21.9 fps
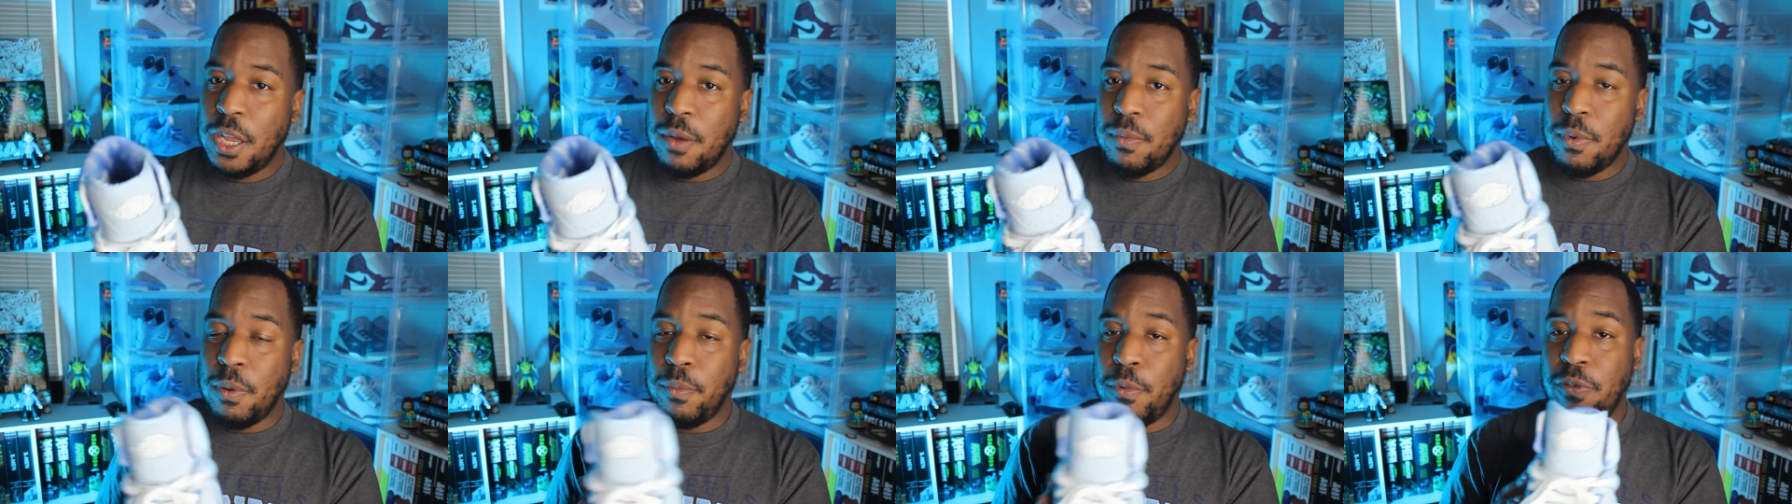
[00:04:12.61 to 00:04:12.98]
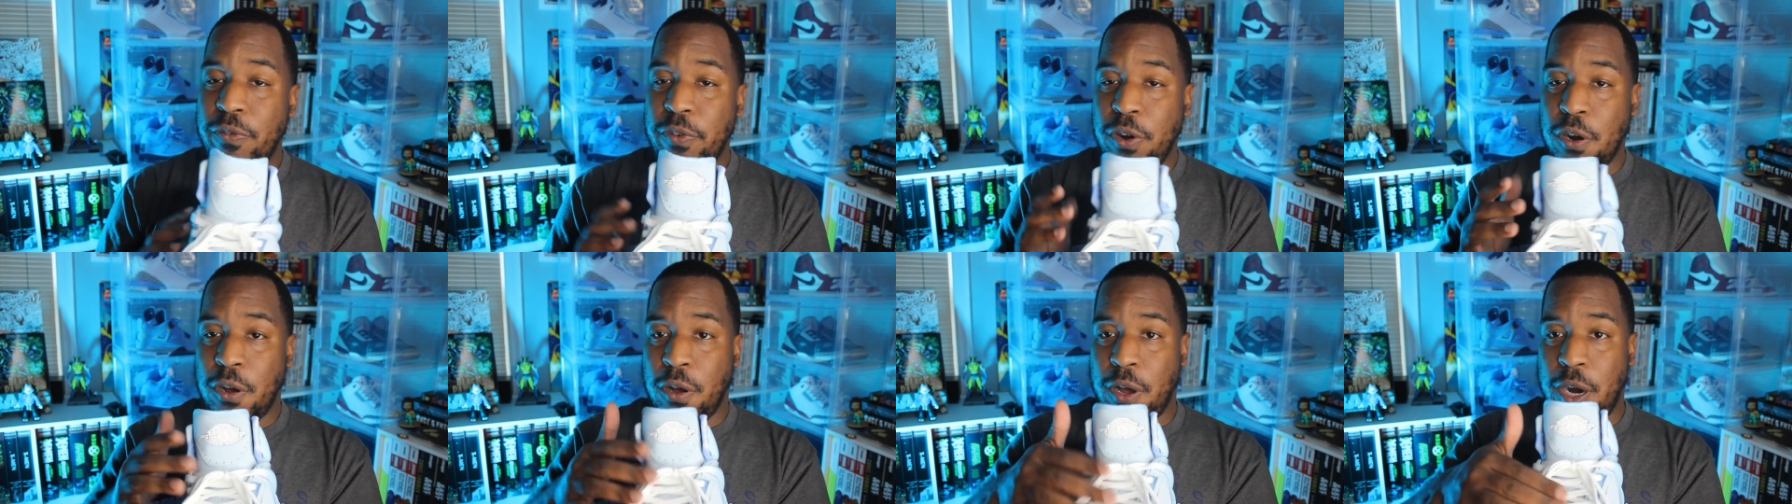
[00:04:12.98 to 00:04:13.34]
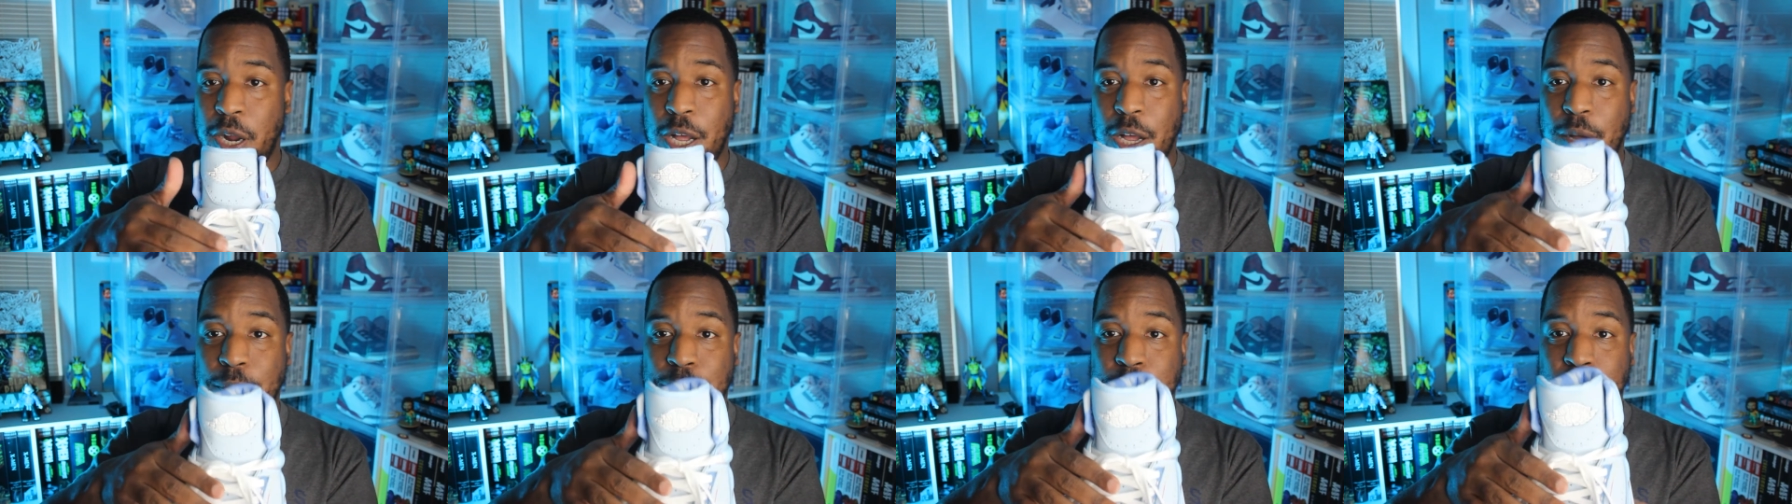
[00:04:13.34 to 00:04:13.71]
But moving on
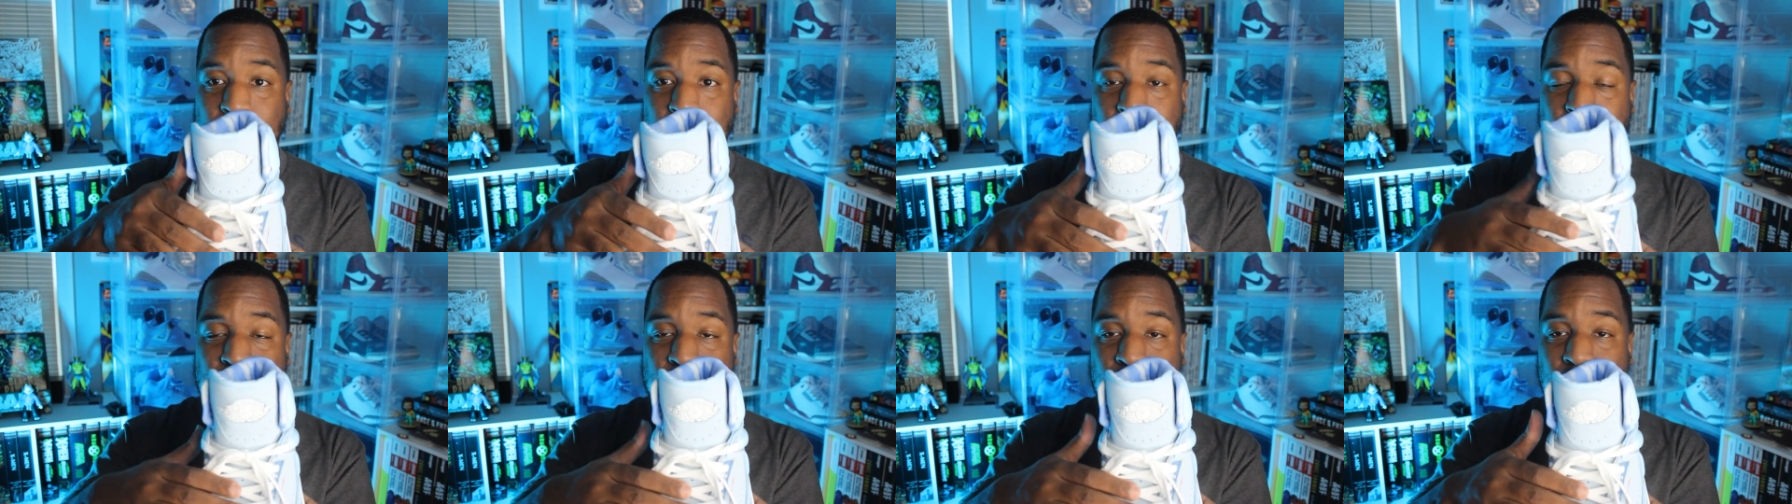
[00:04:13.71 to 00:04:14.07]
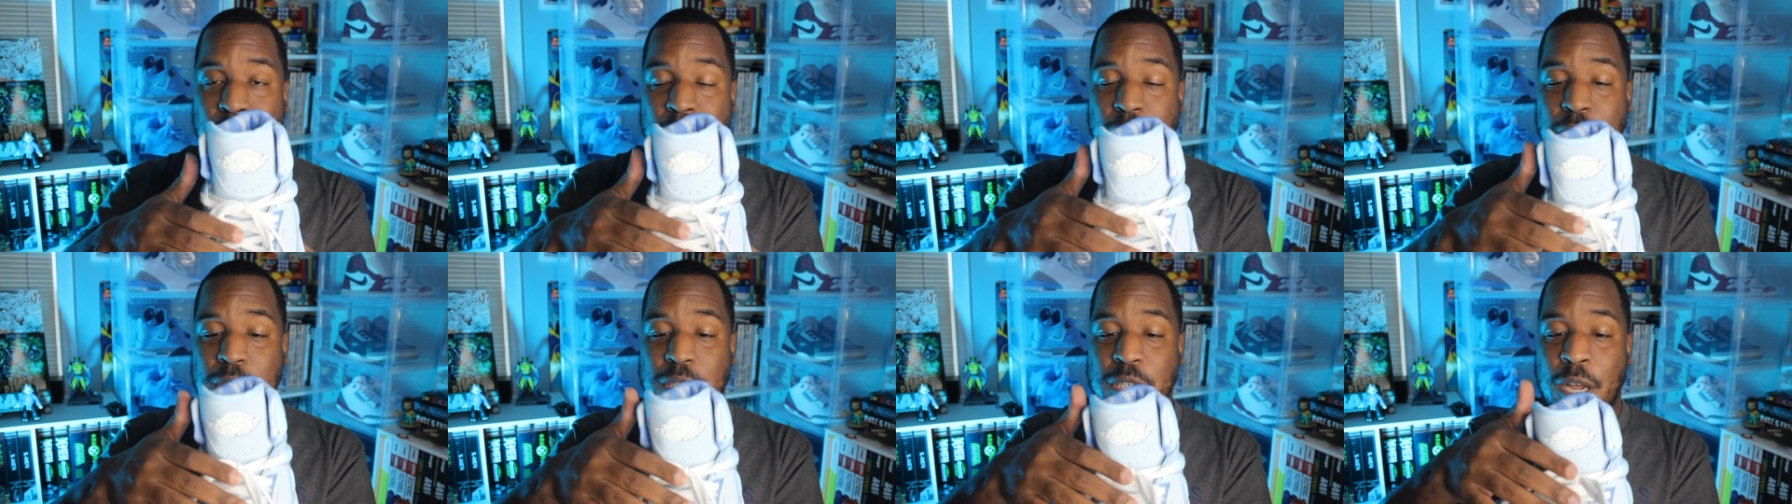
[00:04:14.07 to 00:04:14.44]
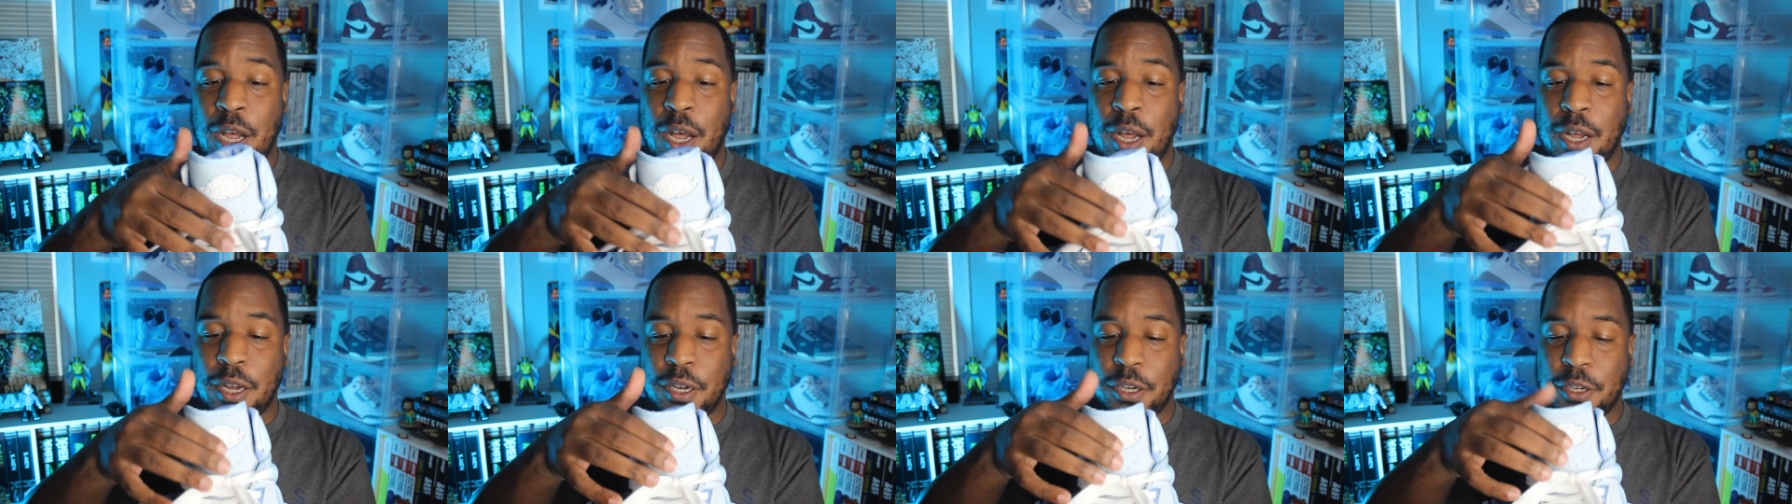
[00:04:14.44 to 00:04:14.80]
up to the
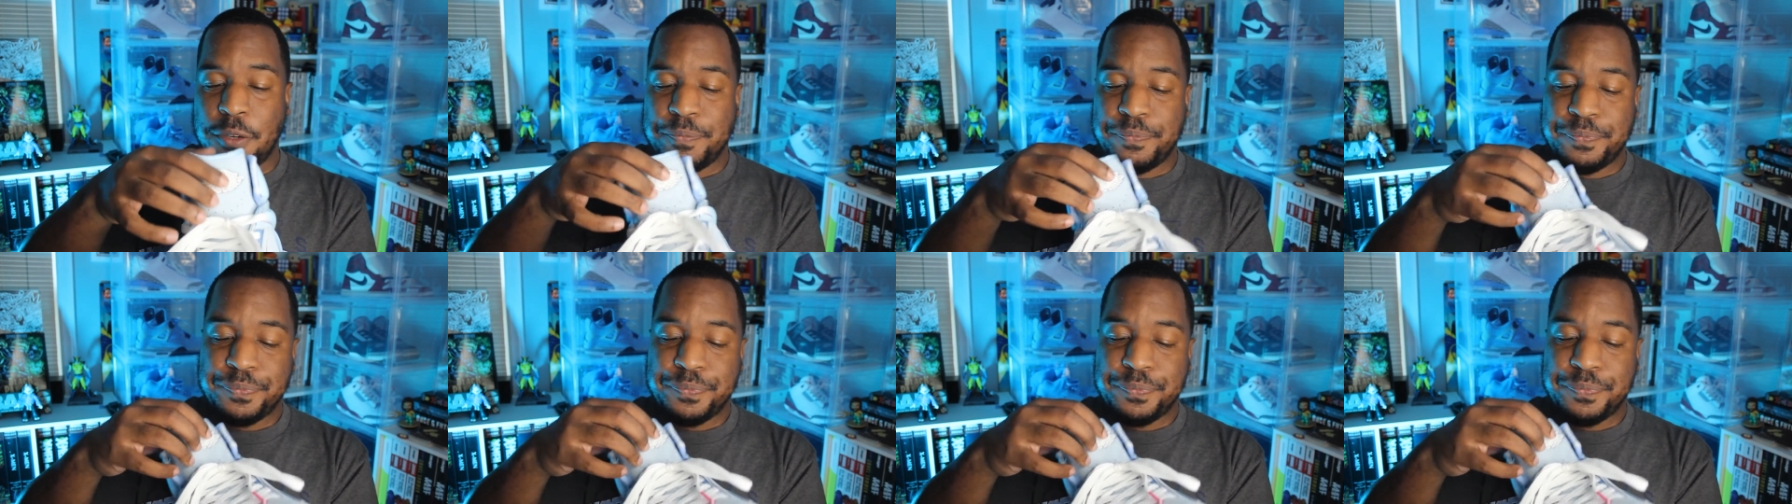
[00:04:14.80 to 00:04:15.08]
tongue.